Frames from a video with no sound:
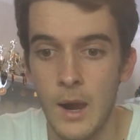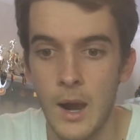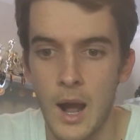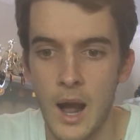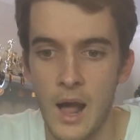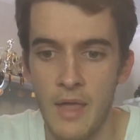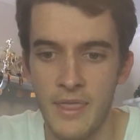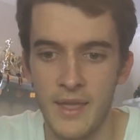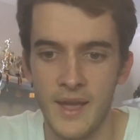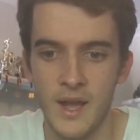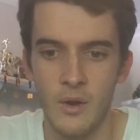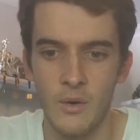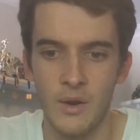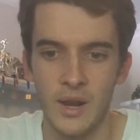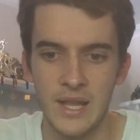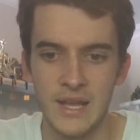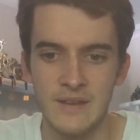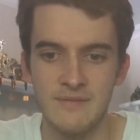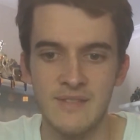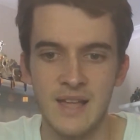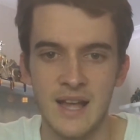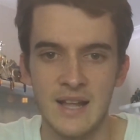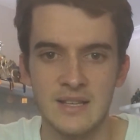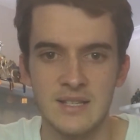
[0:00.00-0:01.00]
I think I'll
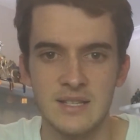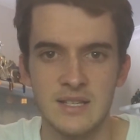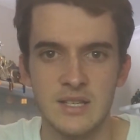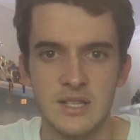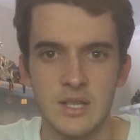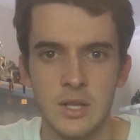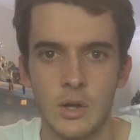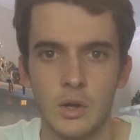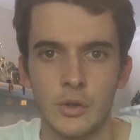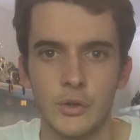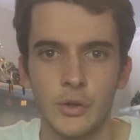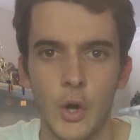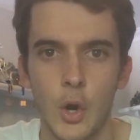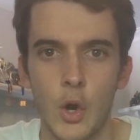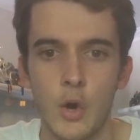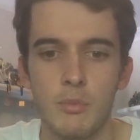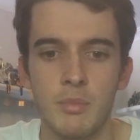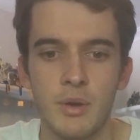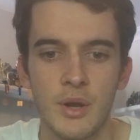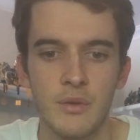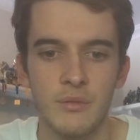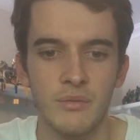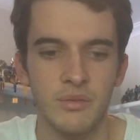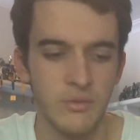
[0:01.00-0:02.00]
leave that slot
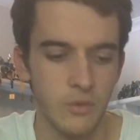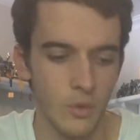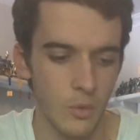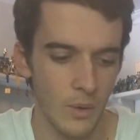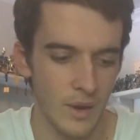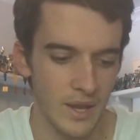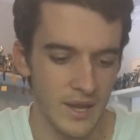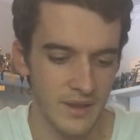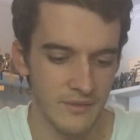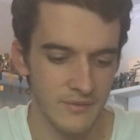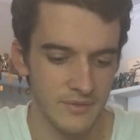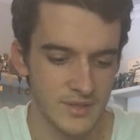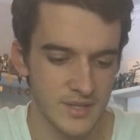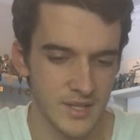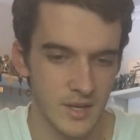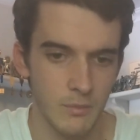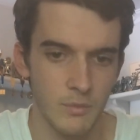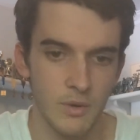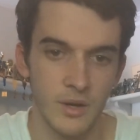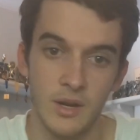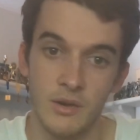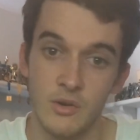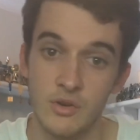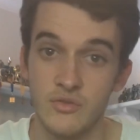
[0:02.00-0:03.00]
open for if
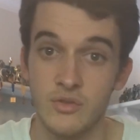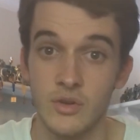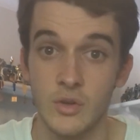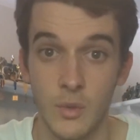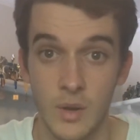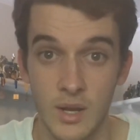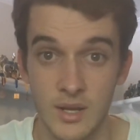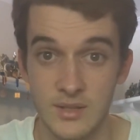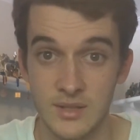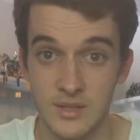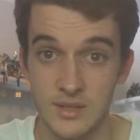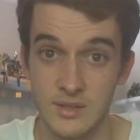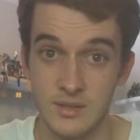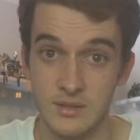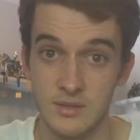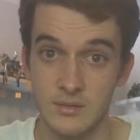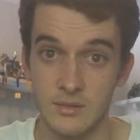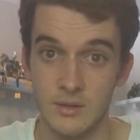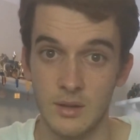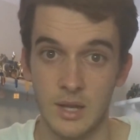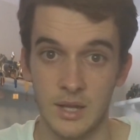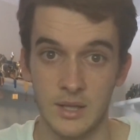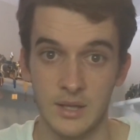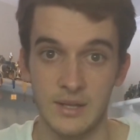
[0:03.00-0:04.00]
someone else
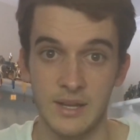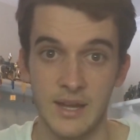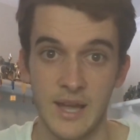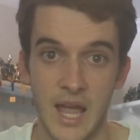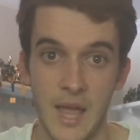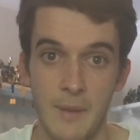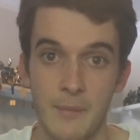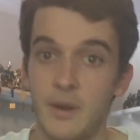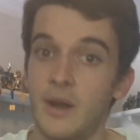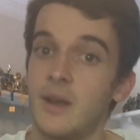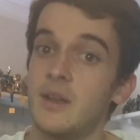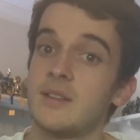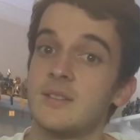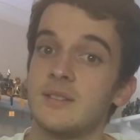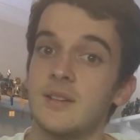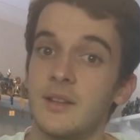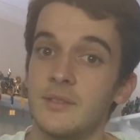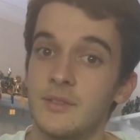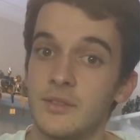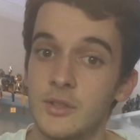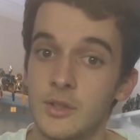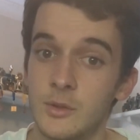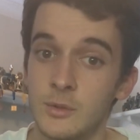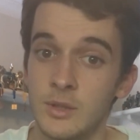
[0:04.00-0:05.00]
requests like a game and I decide
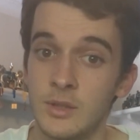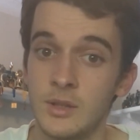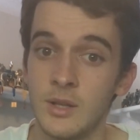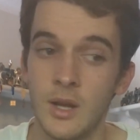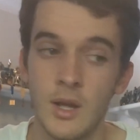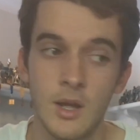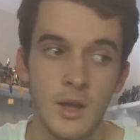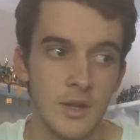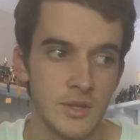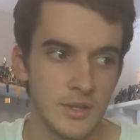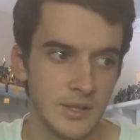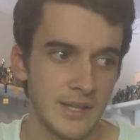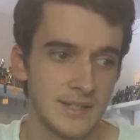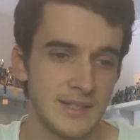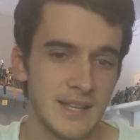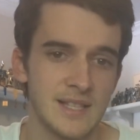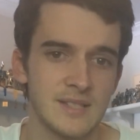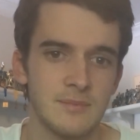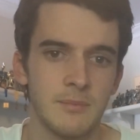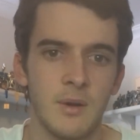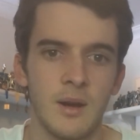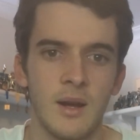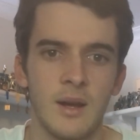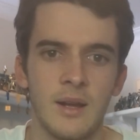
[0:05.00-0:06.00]
to do it. So I guess
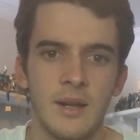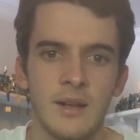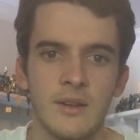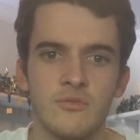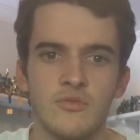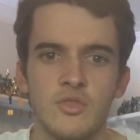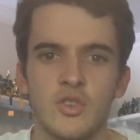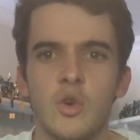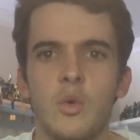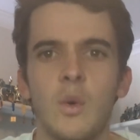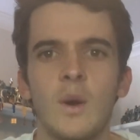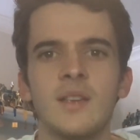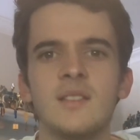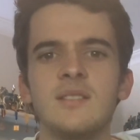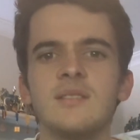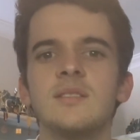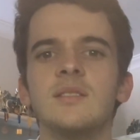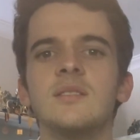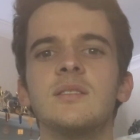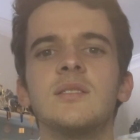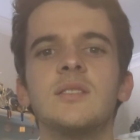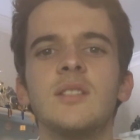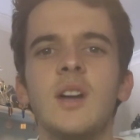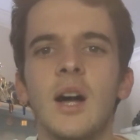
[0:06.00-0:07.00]
that's my
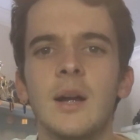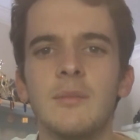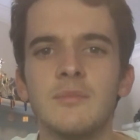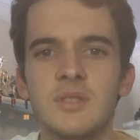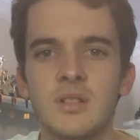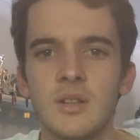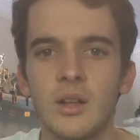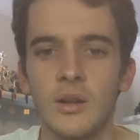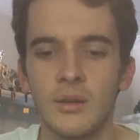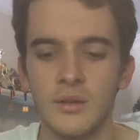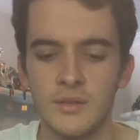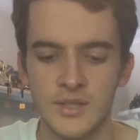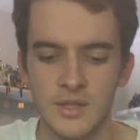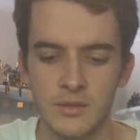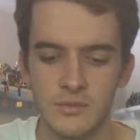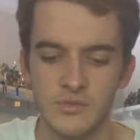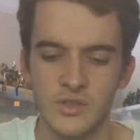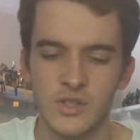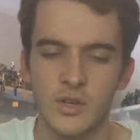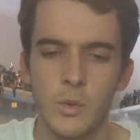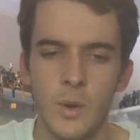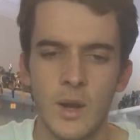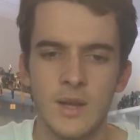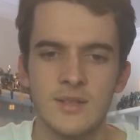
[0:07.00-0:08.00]
requested time slot. Someone
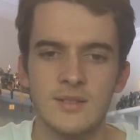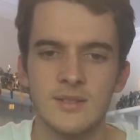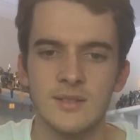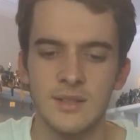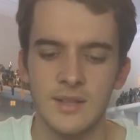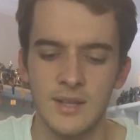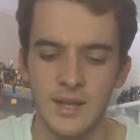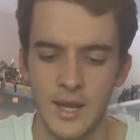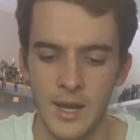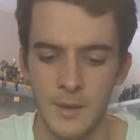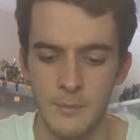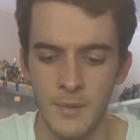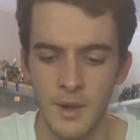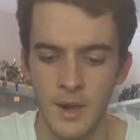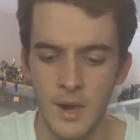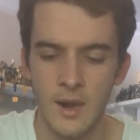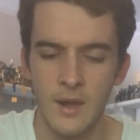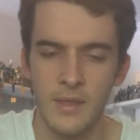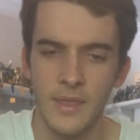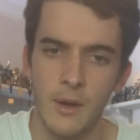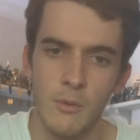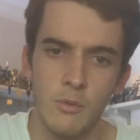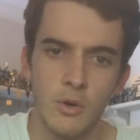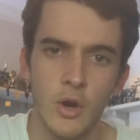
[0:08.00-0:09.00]
requests a game,
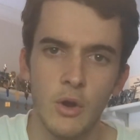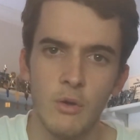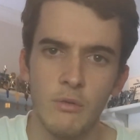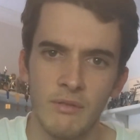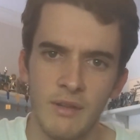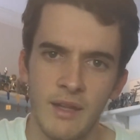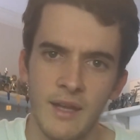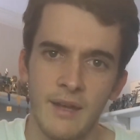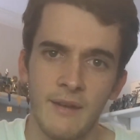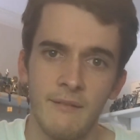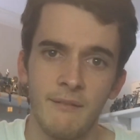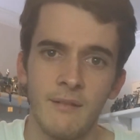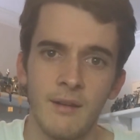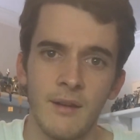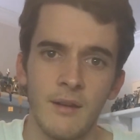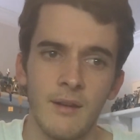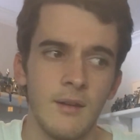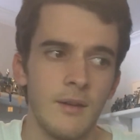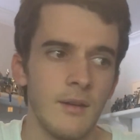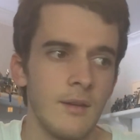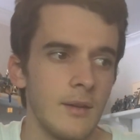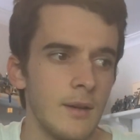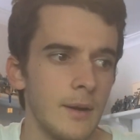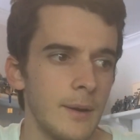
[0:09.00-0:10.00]
that will go there.
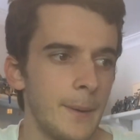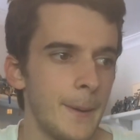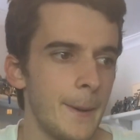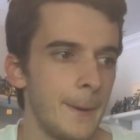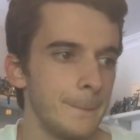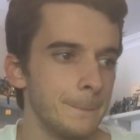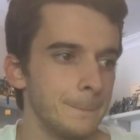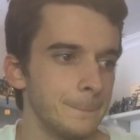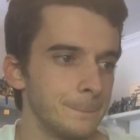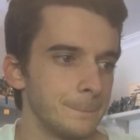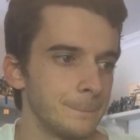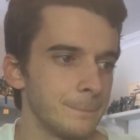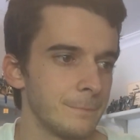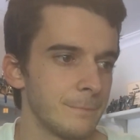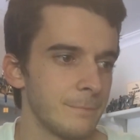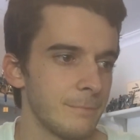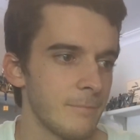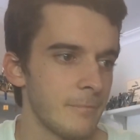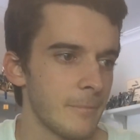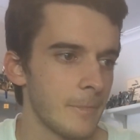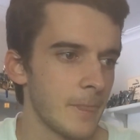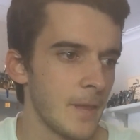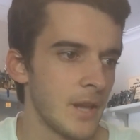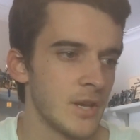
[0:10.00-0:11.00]

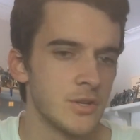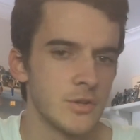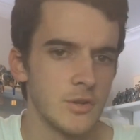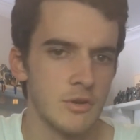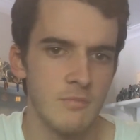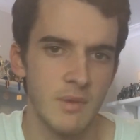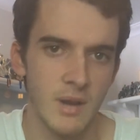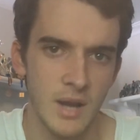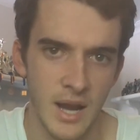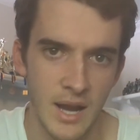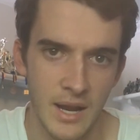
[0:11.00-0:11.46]
Assuming